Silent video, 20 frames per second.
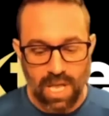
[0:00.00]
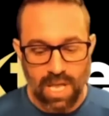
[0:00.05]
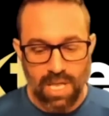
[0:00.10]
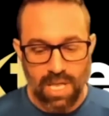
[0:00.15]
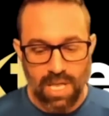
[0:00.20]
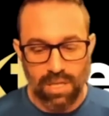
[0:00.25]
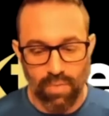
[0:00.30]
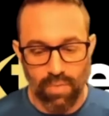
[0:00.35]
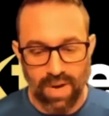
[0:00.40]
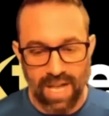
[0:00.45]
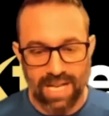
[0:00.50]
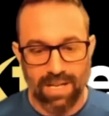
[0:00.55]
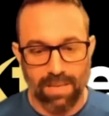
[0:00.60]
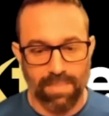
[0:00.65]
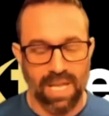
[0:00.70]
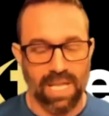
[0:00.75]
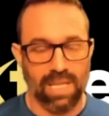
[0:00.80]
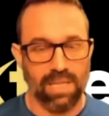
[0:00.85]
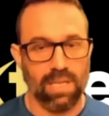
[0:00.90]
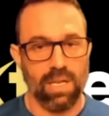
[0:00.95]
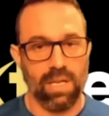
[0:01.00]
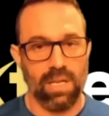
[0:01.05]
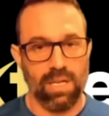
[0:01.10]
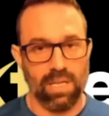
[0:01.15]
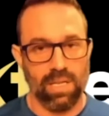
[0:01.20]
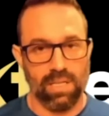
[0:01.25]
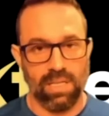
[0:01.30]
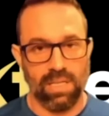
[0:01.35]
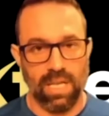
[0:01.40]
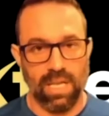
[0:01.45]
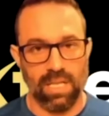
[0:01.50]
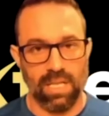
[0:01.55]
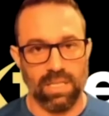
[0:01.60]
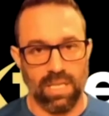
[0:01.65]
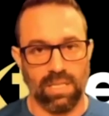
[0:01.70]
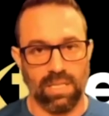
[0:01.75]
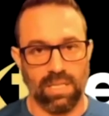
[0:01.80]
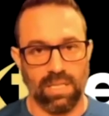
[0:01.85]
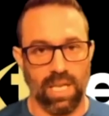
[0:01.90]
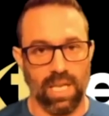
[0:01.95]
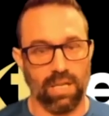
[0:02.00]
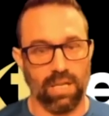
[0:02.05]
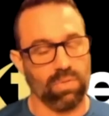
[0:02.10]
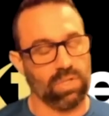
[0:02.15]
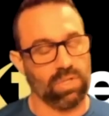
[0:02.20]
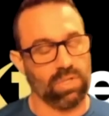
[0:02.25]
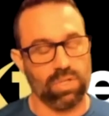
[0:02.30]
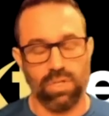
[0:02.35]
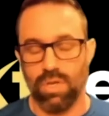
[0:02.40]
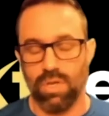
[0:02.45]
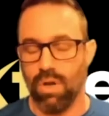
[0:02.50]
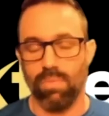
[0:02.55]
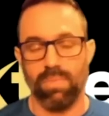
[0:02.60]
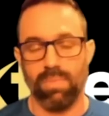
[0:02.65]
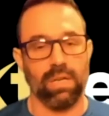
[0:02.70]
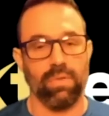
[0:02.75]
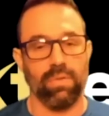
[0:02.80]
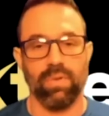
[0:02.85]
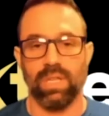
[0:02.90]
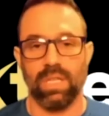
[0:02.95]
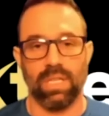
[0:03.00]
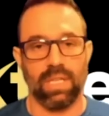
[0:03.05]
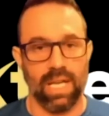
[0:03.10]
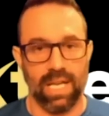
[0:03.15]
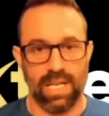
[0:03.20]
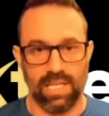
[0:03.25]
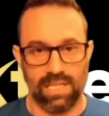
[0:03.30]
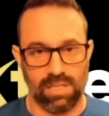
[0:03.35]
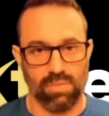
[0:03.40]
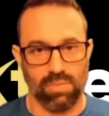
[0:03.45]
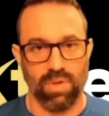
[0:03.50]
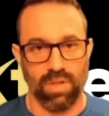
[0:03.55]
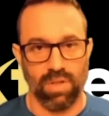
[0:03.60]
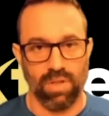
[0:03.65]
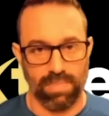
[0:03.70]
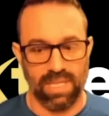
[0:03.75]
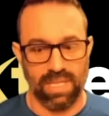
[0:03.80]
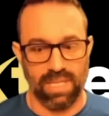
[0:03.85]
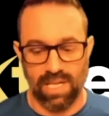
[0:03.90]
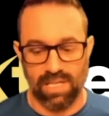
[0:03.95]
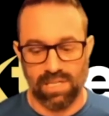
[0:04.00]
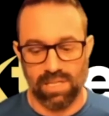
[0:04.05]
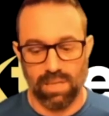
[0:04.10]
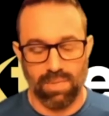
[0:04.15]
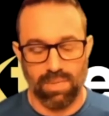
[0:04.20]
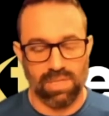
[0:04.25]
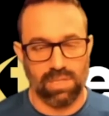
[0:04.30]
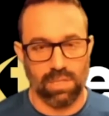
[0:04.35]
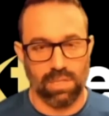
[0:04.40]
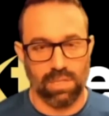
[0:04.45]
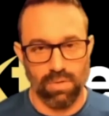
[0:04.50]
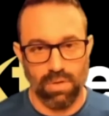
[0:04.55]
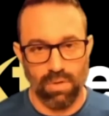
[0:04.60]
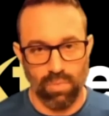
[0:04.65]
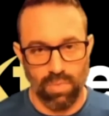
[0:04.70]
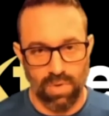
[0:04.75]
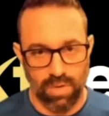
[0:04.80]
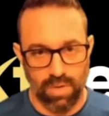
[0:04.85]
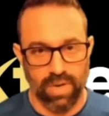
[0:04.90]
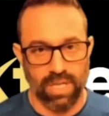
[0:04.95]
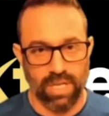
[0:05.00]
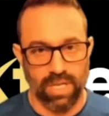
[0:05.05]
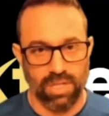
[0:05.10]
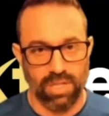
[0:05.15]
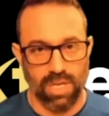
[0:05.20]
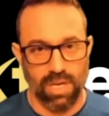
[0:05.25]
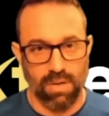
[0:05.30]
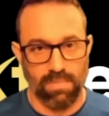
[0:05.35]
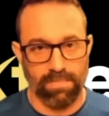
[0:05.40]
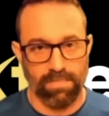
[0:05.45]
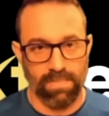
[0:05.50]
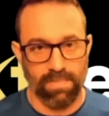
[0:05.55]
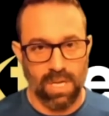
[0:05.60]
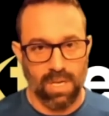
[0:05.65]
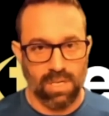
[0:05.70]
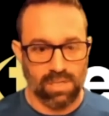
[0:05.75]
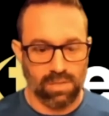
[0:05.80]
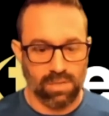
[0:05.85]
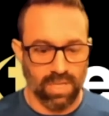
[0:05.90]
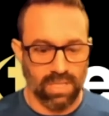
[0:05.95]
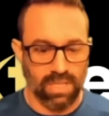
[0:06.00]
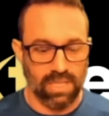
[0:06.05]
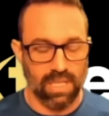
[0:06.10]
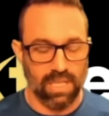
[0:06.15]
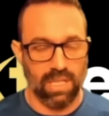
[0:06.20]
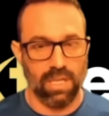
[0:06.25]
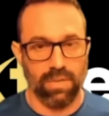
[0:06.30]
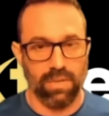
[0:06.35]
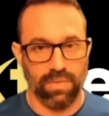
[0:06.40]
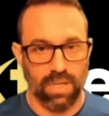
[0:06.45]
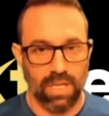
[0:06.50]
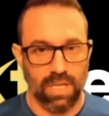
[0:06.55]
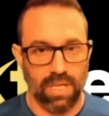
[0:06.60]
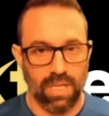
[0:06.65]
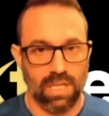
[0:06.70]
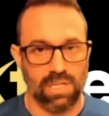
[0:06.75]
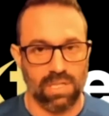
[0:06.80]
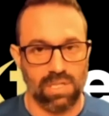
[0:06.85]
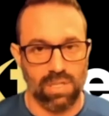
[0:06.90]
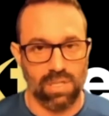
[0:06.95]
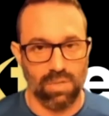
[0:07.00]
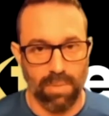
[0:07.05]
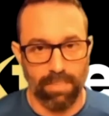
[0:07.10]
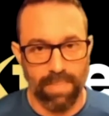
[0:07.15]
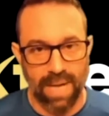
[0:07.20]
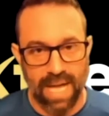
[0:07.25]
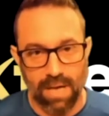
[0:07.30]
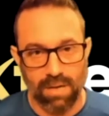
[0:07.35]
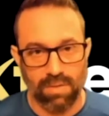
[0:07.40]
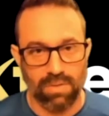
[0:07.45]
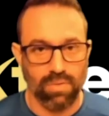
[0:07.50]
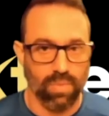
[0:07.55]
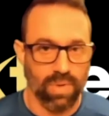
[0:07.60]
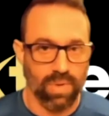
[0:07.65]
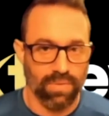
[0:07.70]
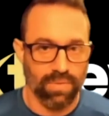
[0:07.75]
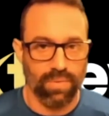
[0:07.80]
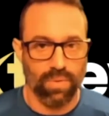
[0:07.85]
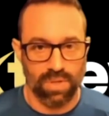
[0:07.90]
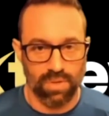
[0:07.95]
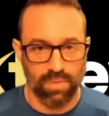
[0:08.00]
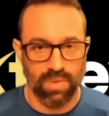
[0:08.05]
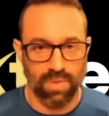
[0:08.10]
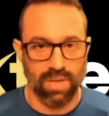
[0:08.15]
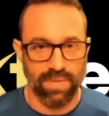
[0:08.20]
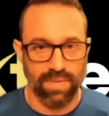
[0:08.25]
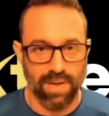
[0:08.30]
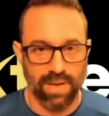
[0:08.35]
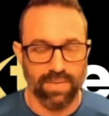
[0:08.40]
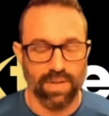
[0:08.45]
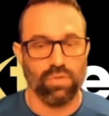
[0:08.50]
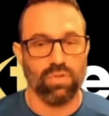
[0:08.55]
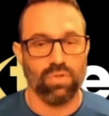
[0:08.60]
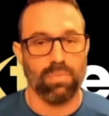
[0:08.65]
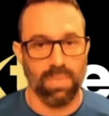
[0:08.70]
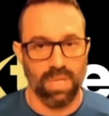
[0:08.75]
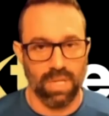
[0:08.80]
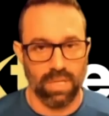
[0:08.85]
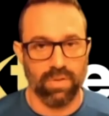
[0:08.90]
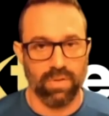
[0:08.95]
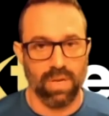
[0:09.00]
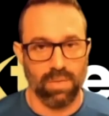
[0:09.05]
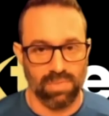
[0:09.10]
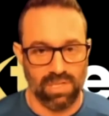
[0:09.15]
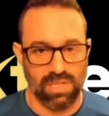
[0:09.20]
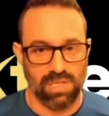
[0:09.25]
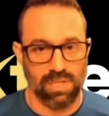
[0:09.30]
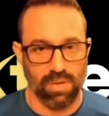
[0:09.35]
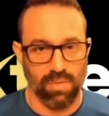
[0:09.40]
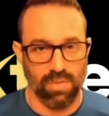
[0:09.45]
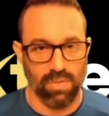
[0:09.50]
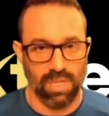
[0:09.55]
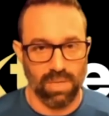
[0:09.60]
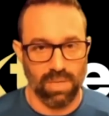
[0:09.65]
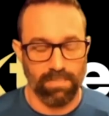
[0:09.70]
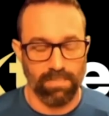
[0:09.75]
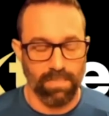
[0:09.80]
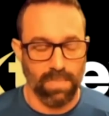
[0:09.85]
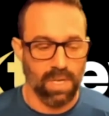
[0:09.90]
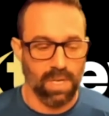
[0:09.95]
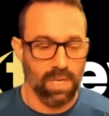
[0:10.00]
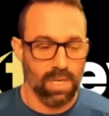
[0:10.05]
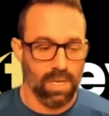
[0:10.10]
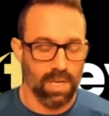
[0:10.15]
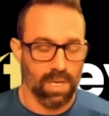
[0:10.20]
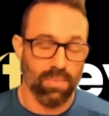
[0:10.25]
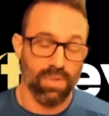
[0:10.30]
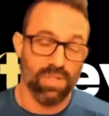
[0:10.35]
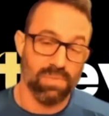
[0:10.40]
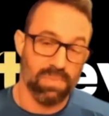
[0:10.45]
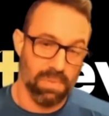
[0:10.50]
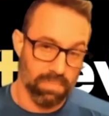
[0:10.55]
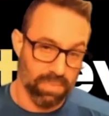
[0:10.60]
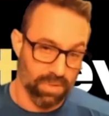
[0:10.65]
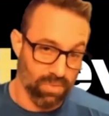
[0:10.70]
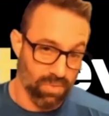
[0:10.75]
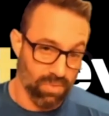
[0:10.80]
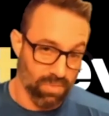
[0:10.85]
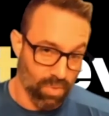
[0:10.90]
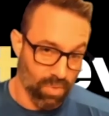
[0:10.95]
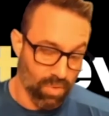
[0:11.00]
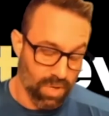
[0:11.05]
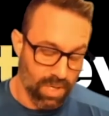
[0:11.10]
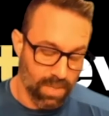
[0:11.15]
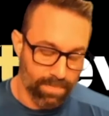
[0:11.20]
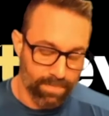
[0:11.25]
The recommended daily intake, which nobody really gets with potassium, is a 2-to-1 ratio. So ideally, if you're going to consume about 2,500 milligrams of sodium, and most people do more,